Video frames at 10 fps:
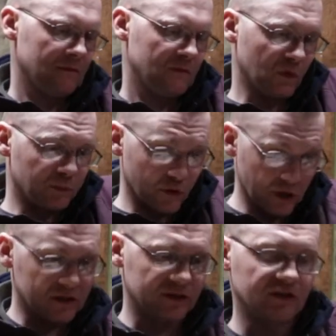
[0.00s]
The
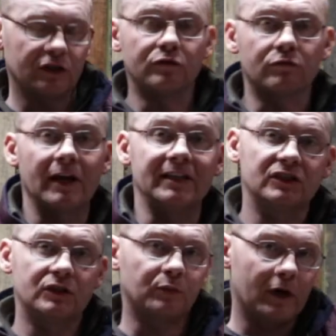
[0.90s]
Brunox is a great
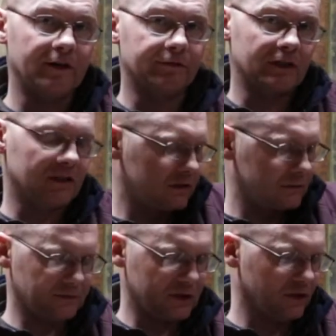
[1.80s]
spray for this.
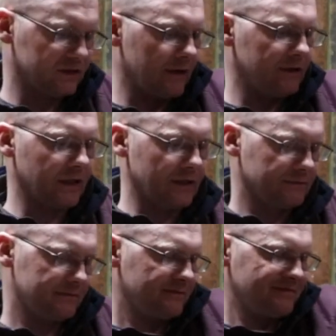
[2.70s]
It does everything.
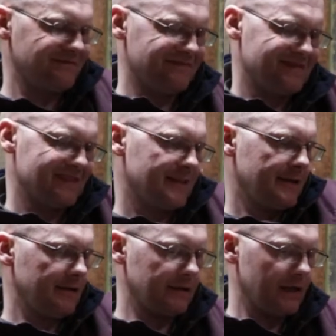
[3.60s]

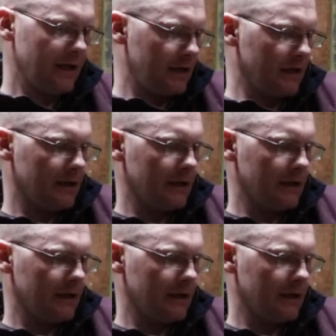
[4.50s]
Okay.